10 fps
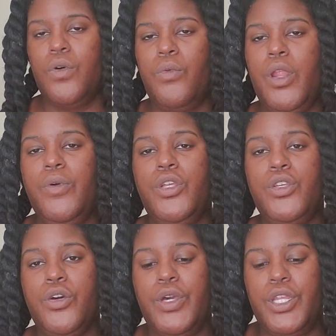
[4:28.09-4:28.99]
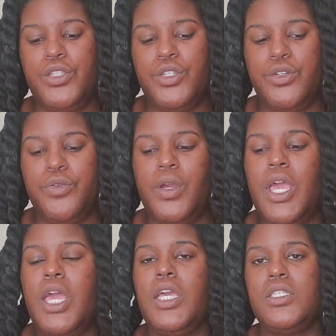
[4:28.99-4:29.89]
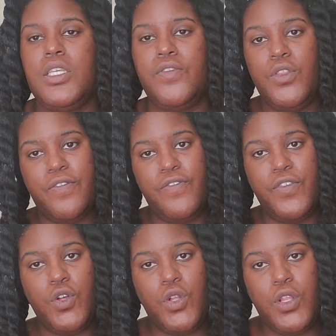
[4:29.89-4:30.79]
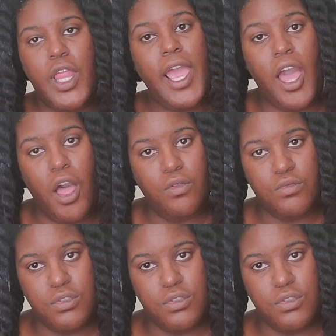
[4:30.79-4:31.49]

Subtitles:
What I'm gonna go ahead and do is give you the full layout